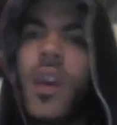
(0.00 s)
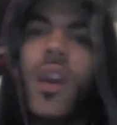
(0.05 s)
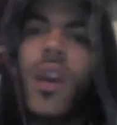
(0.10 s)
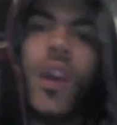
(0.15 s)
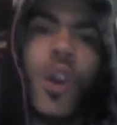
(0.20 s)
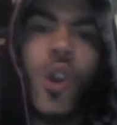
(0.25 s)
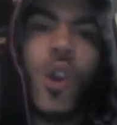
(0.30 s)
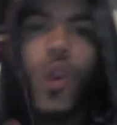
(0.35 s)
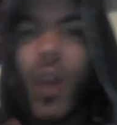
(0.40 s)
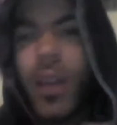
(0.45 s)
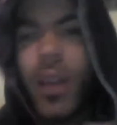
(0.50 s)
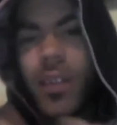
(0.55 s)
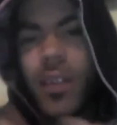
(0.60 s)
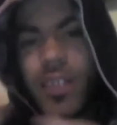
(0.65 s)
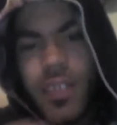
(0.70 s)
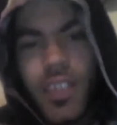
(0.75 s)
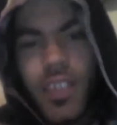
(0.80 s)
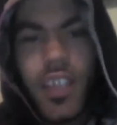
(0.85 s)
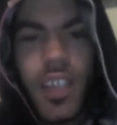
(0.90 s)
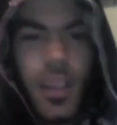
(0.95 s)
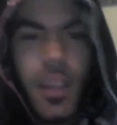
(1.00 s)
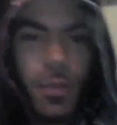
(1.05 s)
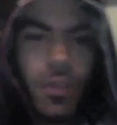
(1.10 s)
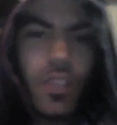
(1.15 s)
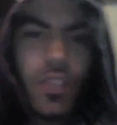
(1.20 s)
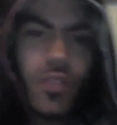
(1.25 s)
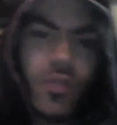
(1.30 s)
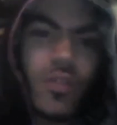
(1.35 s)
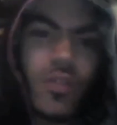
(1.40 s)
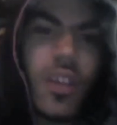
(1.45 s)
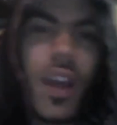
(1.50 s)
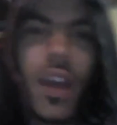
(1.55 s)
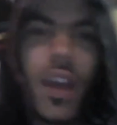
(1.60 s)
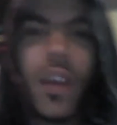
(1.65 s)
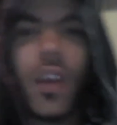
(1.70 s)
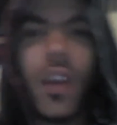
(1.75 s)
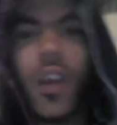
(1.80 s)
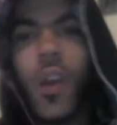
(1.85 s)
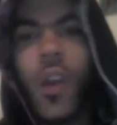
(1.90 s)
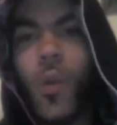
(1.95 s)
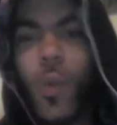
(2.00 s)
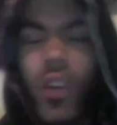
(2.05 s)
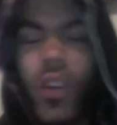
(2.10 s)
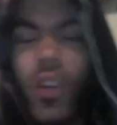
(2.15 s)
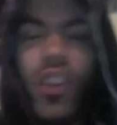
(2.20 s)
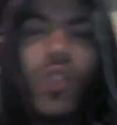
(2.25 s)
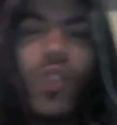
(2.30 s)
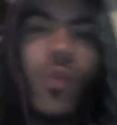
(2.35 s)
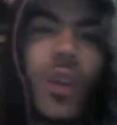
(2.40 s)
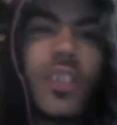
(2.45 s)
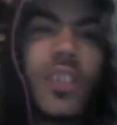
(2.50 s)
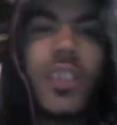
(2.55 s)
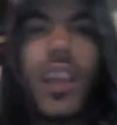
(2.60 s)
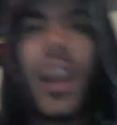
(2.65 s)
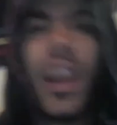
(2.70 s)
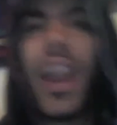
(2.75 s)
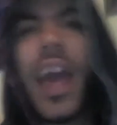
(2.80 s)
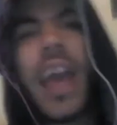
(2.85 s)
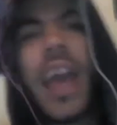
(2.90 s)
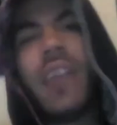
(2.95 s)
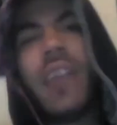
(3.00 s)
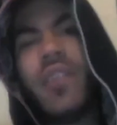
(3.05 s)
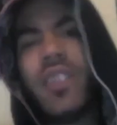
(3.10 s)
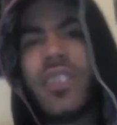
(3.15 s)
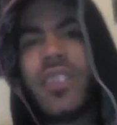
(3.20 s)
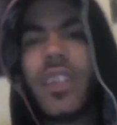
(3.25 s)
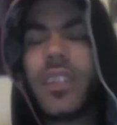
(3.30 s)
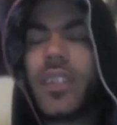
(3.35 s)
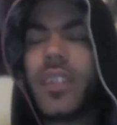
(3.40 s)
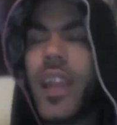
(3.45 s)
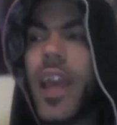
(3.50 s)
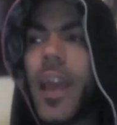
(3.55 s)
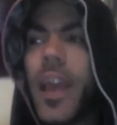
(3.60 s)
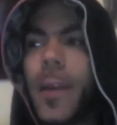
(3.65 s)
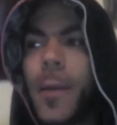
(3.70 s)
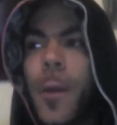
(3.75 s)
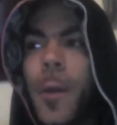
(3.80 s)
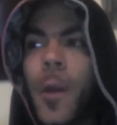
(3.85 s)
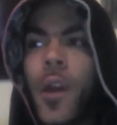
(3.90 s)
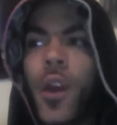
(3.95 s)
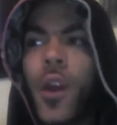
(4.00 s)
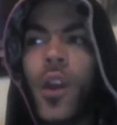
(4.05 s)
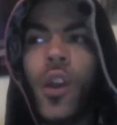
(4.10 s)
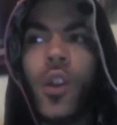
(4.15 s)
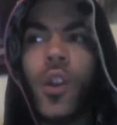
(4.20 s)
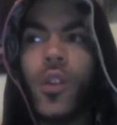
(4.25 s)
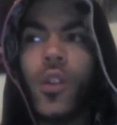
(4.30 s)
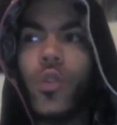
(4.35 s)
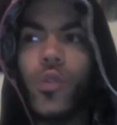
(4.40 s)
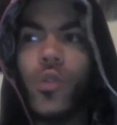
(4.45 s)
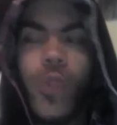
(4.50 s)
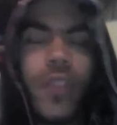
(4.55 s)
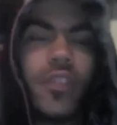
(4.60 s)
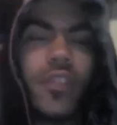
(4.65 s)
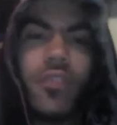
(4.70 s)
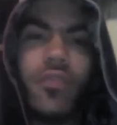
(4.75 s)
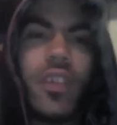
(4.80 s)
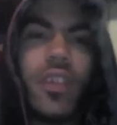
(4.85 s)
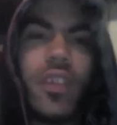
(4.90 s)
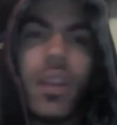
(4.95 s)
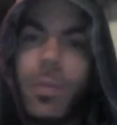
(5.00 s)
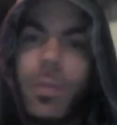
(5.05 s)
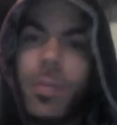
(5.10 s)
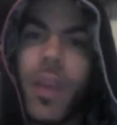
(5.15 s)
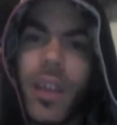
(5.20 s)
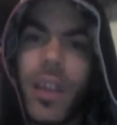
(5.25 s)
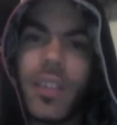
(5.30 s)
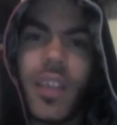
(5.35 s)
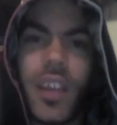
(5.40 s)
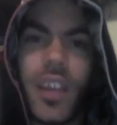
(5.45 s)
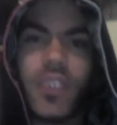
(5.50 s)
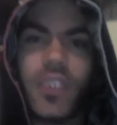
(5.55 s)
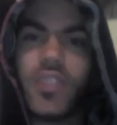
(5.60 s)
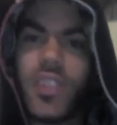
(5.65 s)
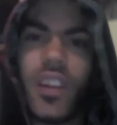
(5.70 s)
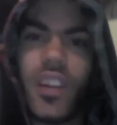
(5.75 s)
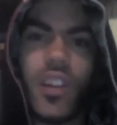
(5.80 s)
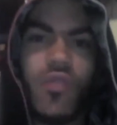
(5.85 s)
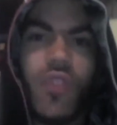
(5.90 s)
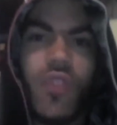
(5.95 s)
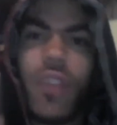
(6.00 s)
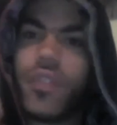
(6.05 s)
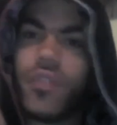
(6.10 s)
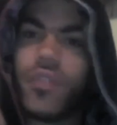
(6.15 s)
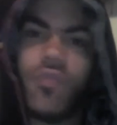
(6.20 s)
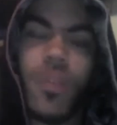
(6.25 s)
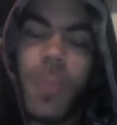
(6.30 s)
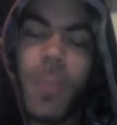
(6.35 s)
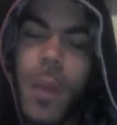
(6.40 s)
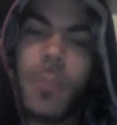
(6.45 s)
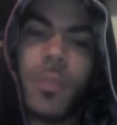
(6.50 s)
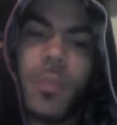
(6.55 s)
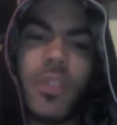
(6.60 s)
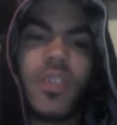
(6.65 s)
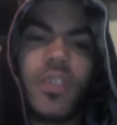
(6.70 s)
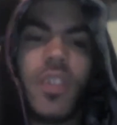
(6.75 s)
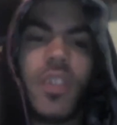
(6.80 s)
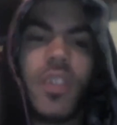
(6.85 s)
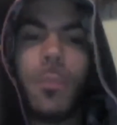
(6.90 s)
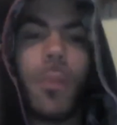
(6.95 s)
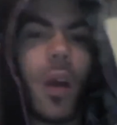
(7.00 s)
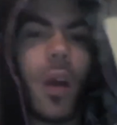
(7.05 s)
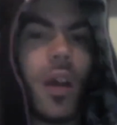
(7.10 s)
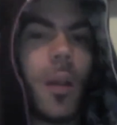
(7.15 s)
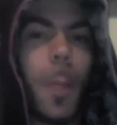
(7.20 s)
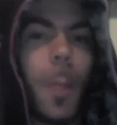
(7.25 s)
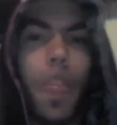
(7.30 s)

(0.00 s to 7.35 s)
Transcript: Who had schemes and all that? When you watch it live, it's just like you have to really pay attention and you have to remember shit. But